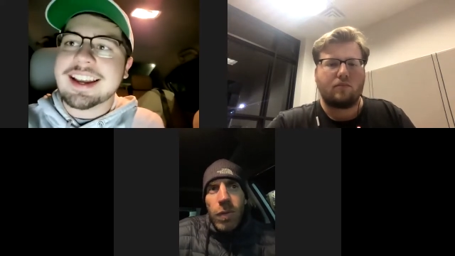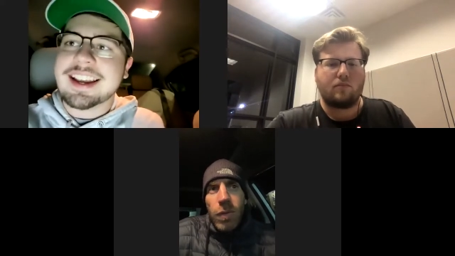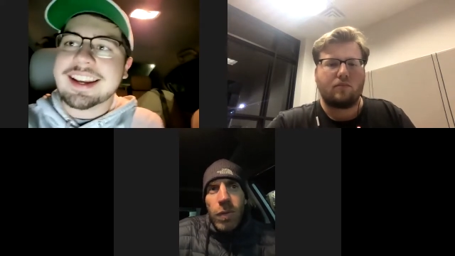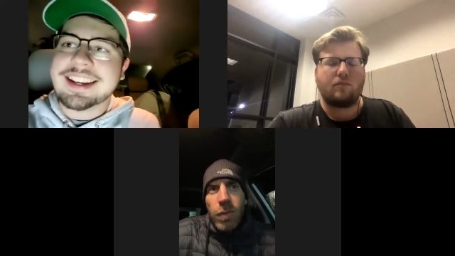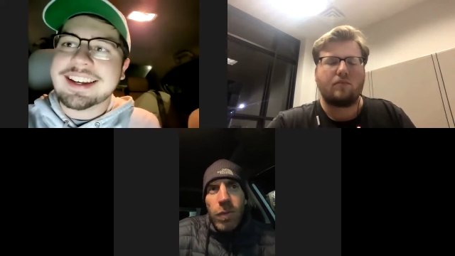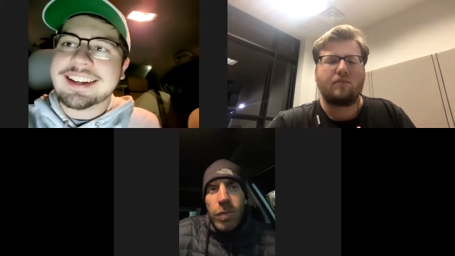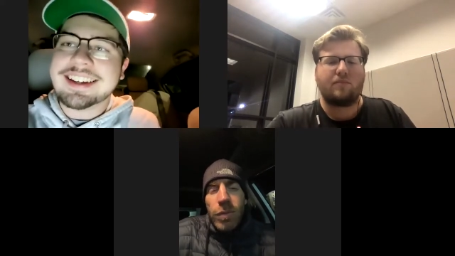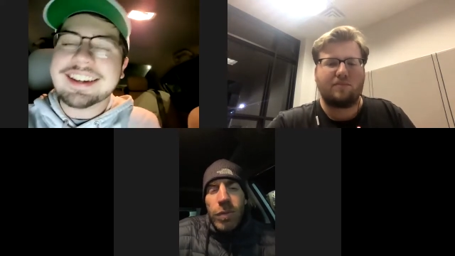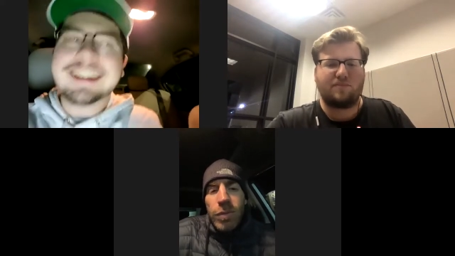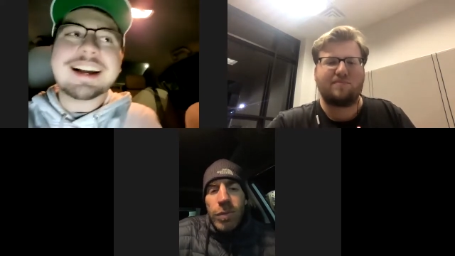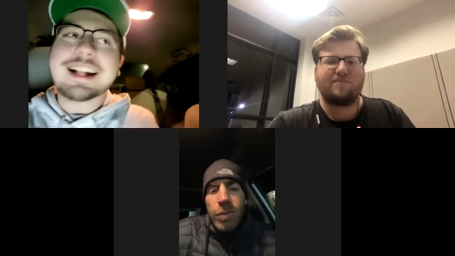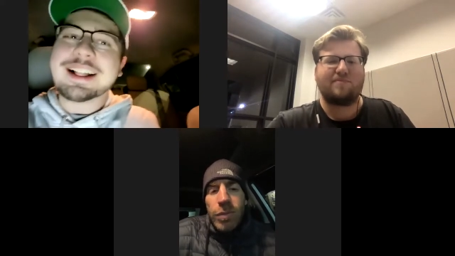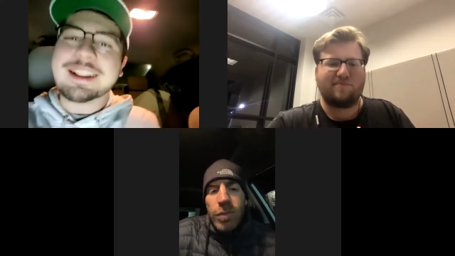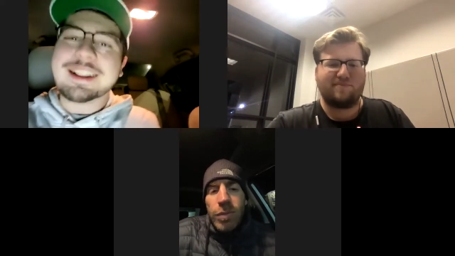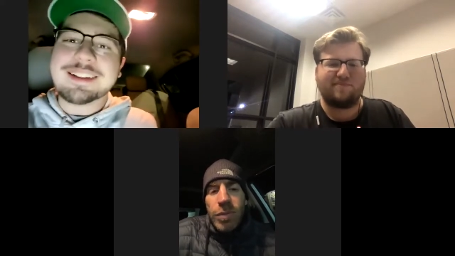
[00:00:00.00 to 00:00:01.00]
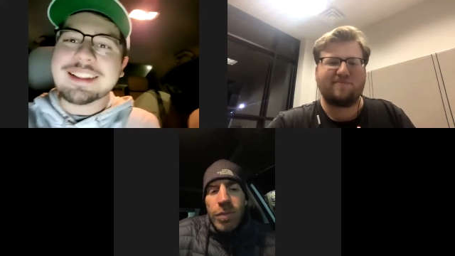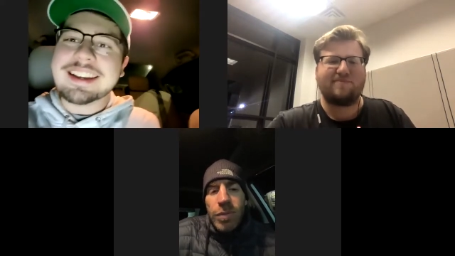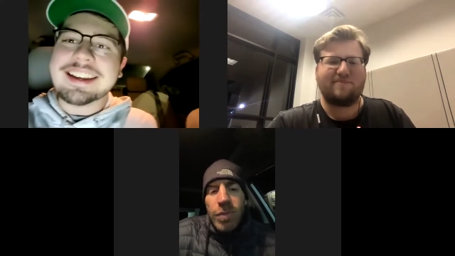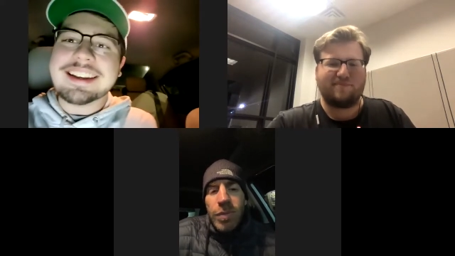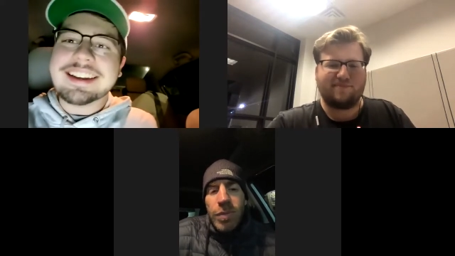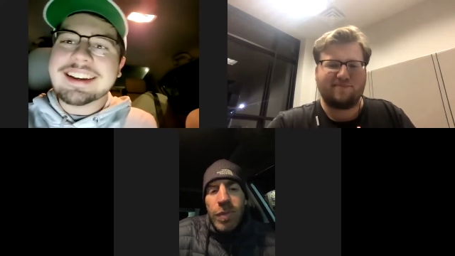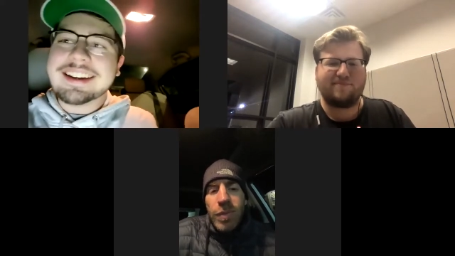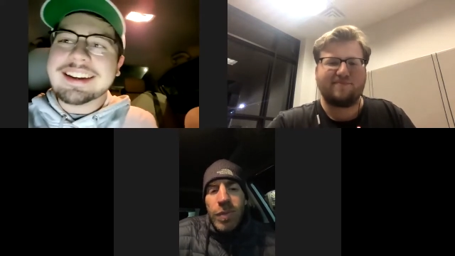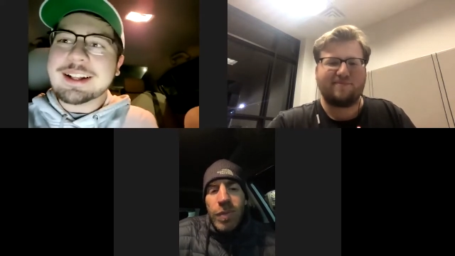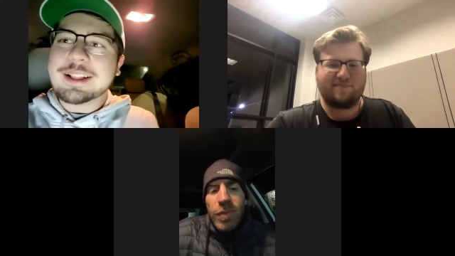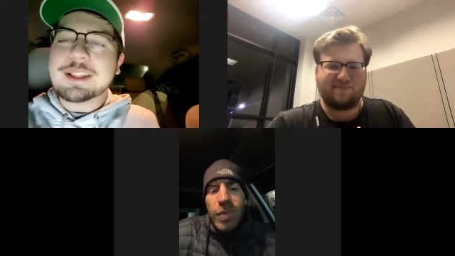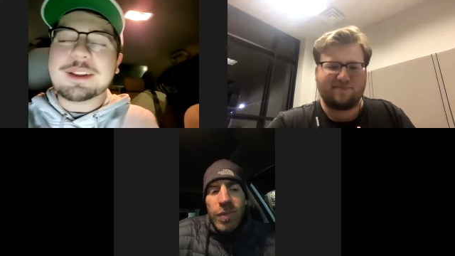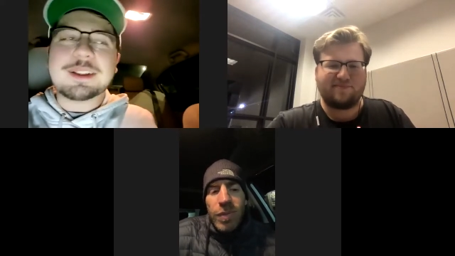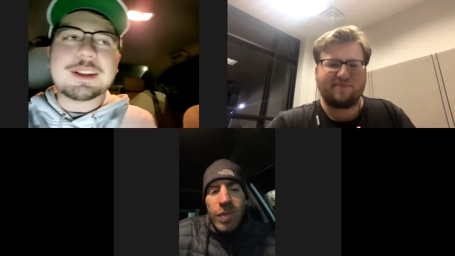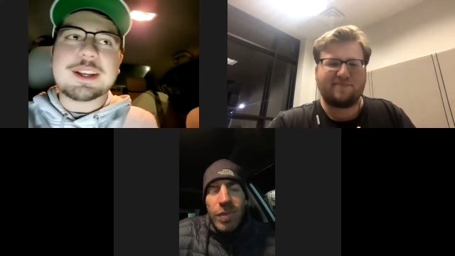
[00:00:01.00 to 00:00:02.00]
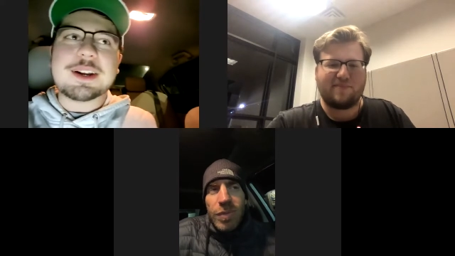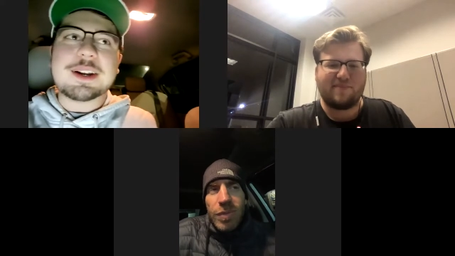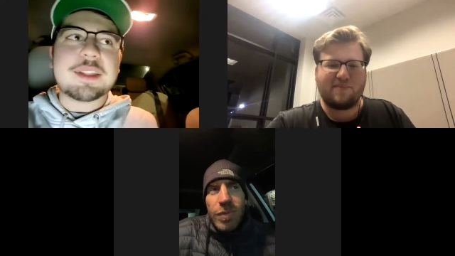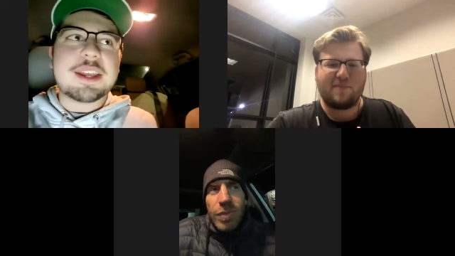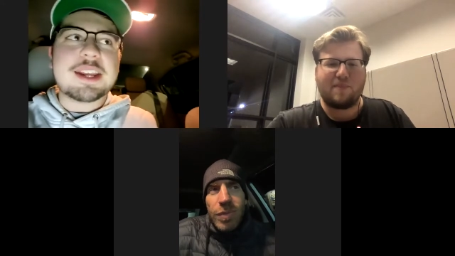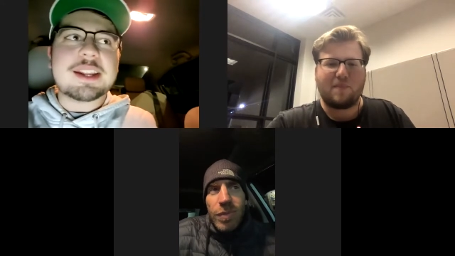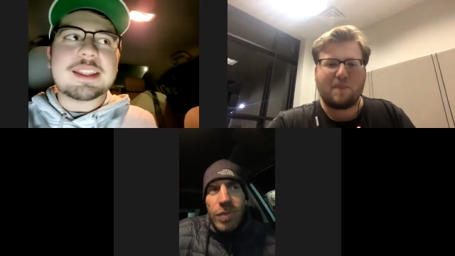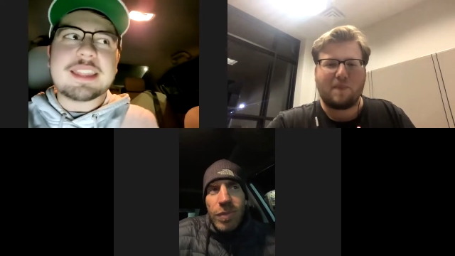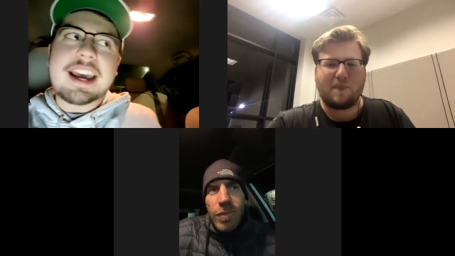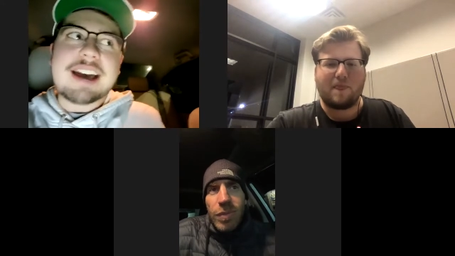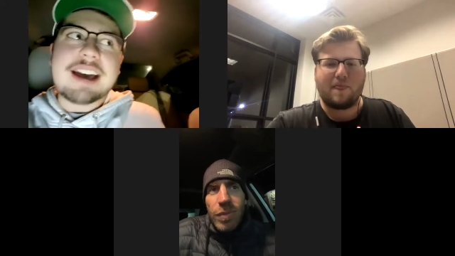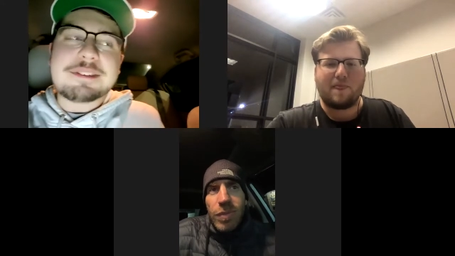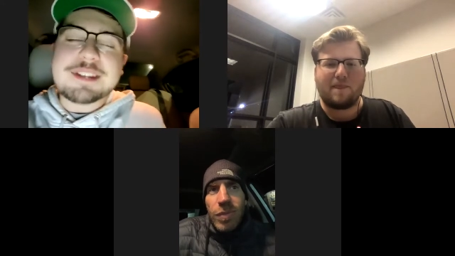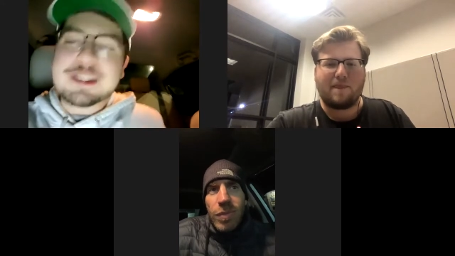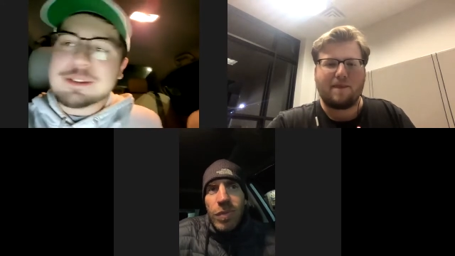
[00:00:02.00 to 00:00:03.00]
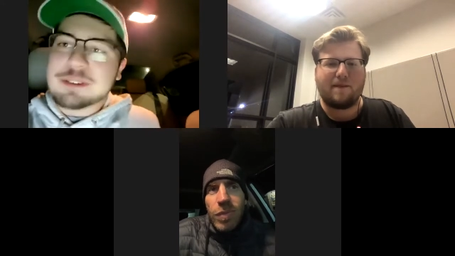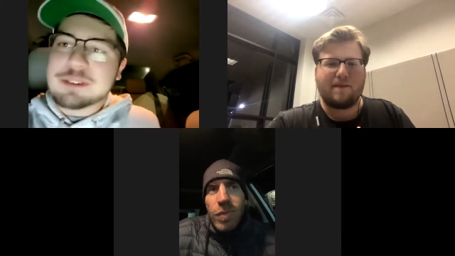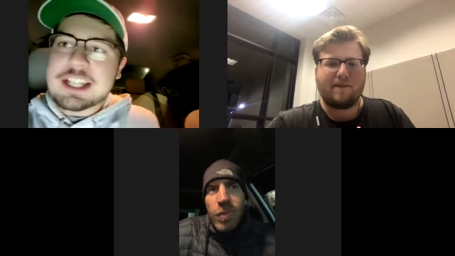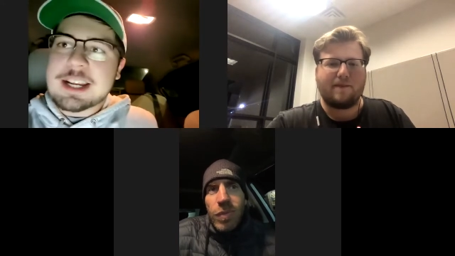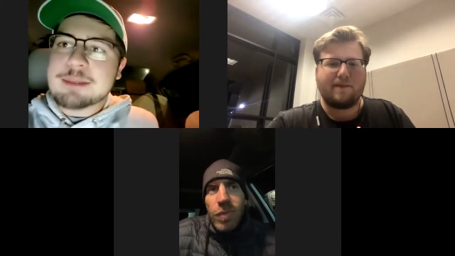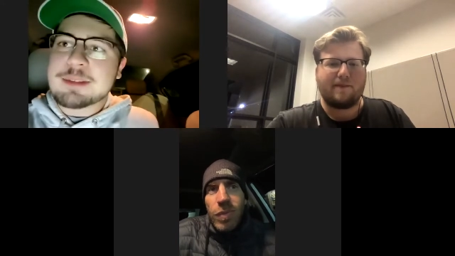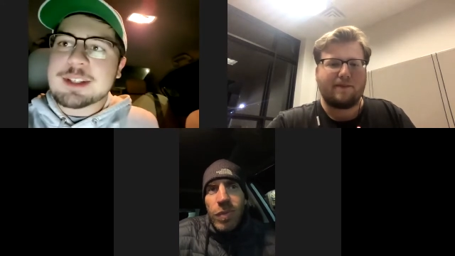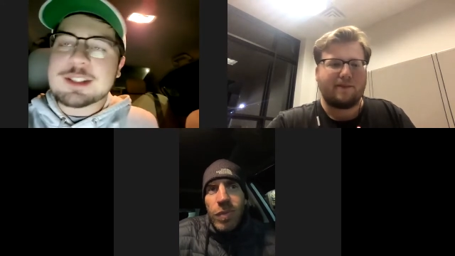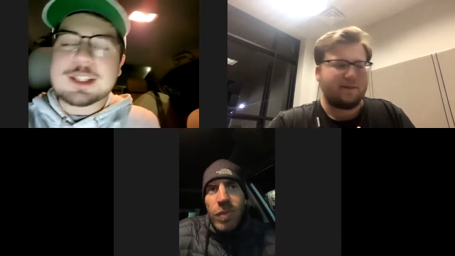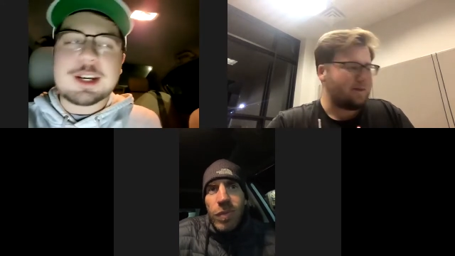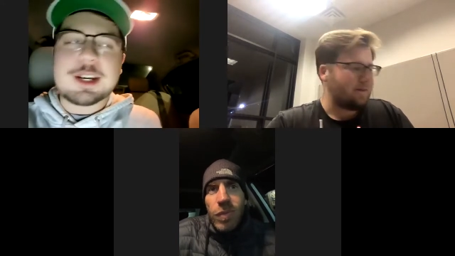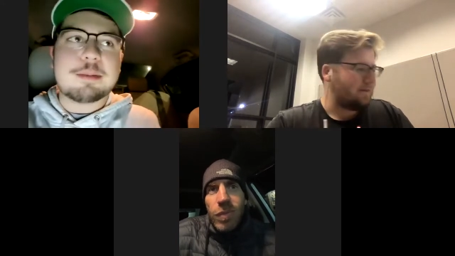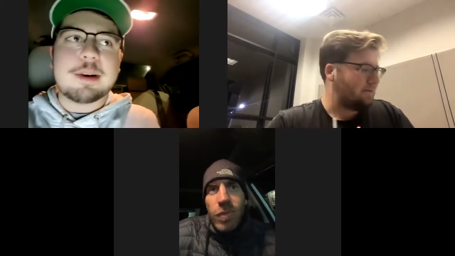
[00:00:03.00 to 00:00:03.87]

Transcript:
Speaker 1: like clearly, clearly, you know they they have a different team this year,